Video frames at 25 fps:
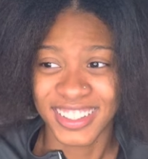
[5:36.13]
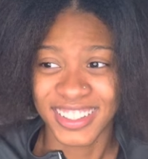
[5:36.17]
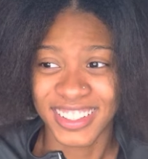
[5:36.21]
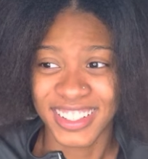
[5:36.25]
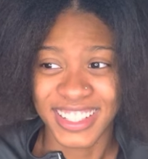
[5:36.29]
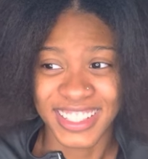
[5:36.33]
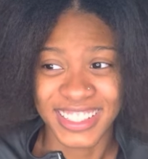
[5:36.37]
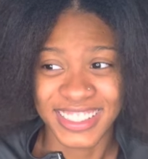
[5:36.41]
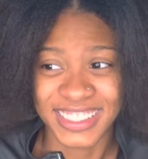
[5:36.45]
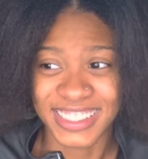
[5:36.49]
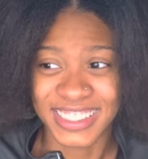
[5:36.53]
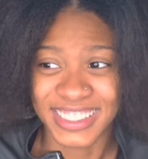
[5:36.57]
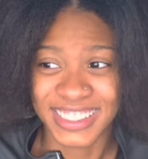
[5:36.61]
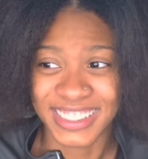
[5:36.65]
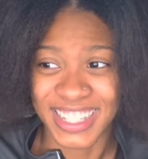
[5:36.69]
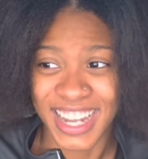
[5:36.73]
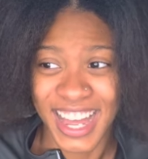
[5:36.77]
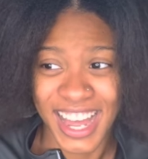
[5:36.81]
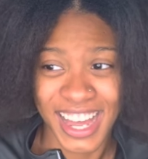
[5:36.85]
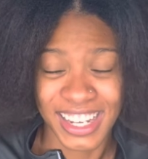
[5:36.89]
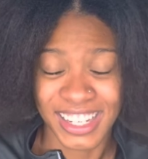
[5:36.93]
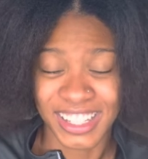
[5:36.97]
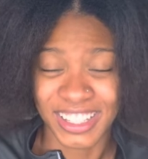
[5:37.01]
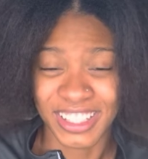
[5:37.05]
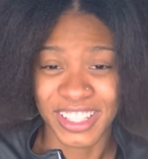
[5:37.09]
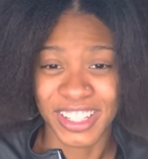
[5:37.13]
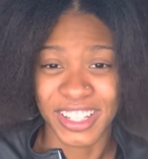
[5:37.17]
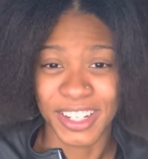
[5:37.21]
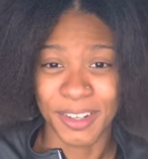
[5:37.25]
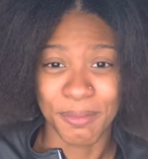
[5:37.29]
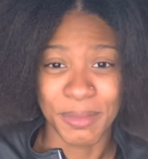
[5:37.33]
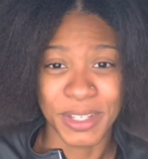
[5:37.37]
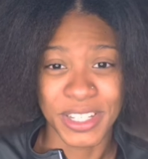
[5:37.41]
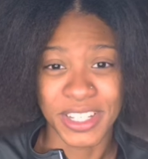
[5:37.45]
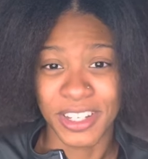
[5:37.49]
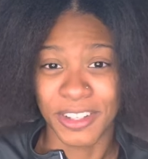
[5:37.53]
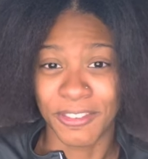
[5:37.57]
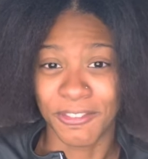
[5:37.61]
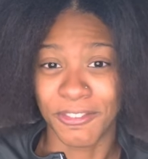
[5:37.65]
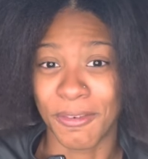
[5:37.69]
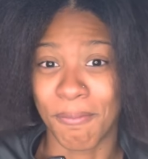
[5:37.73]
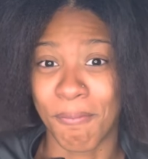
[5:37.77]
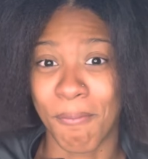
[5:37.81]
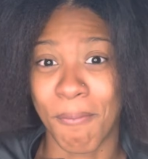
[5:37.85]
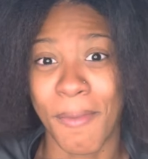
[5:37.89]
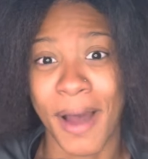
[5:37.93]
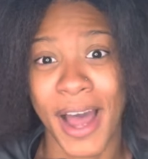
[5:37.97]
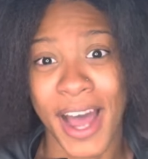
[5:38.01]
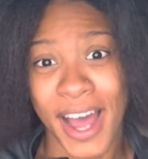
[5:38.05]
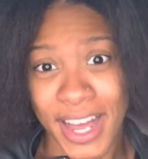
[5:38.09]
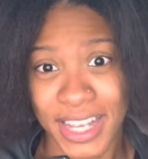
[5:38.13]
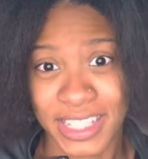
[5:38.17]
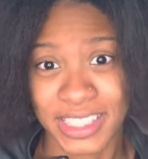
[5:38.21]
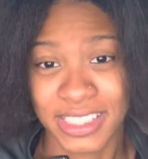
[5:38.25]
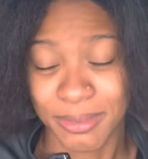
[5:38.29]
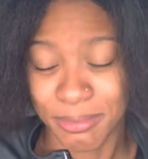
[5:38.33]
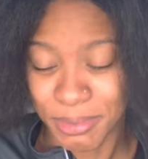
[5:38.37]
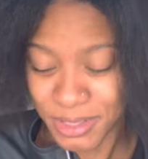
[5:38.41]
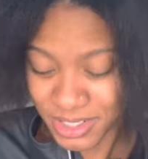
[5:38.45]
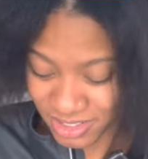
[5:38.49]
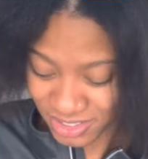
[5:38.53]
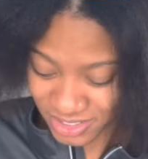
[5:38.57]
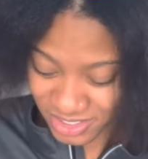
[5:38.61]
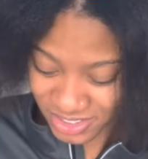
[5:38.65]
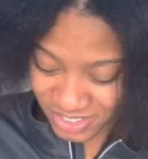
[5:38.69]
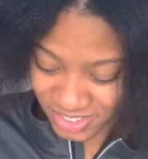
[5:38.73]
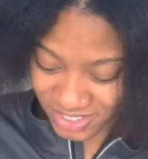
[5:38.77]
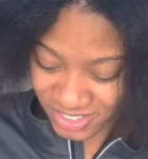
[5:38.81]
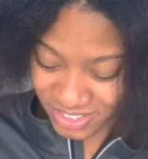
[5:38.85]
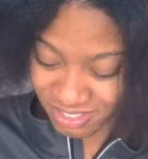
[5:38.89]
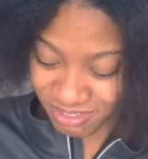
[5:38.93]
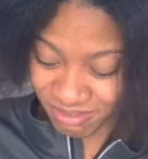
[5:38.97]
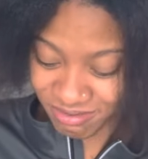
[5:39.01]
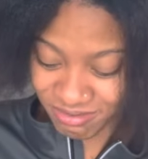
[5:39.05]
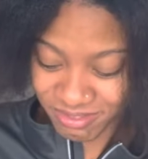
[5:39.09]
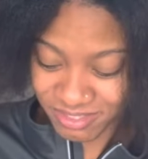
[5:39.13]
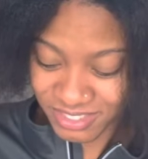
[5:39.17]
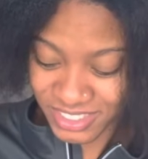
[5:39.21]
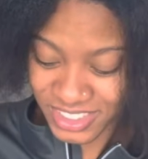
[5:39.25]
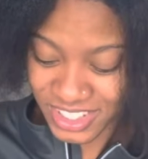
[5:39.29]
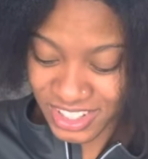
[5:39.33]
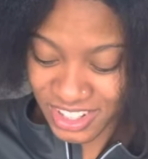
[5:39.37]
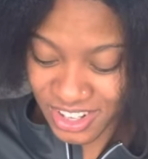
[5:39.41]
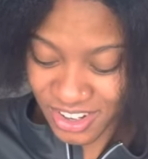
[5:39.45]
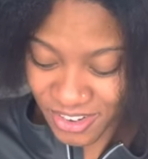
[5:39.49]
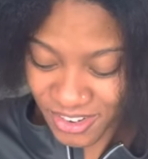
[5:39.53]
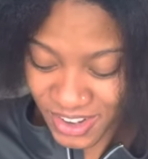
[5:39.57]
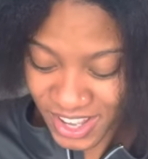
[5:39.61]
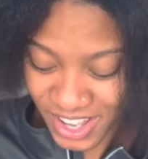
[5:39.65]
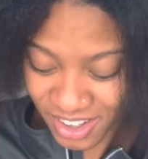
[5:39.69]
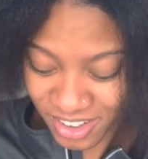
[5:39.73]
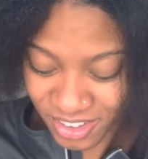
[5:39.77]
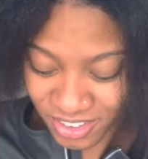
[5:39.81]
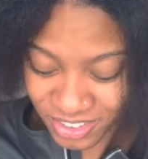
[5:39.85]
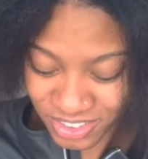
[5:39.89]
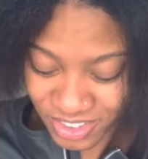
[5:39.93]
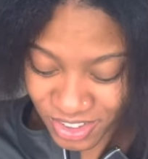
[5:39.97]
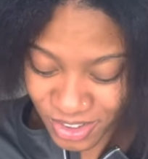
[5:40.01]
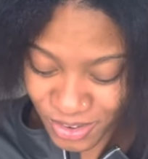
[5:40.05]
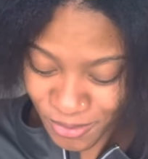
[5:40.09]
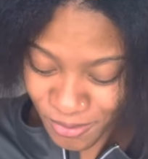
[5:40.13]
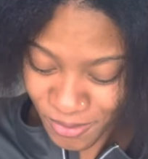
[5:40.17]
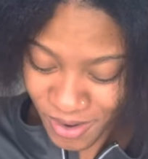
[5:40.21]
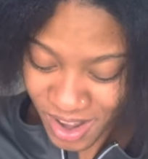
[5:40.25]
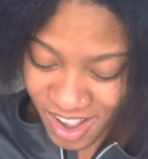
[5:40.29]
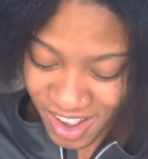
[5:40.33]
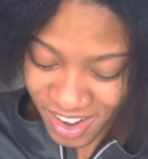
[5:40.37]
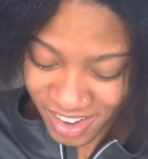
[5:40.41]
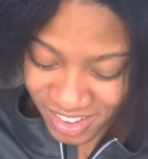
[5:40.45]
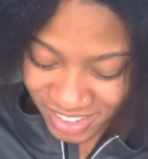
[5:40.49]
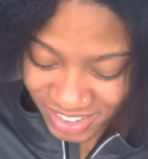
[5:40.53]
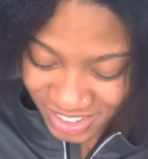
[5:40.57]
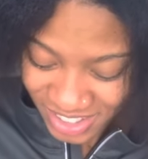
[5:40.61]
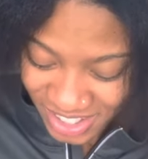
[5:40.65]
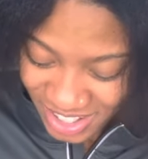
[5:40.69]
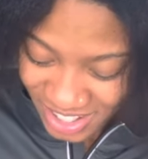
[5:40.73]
it's not gonna be good for my spiritual, you know, health or walk.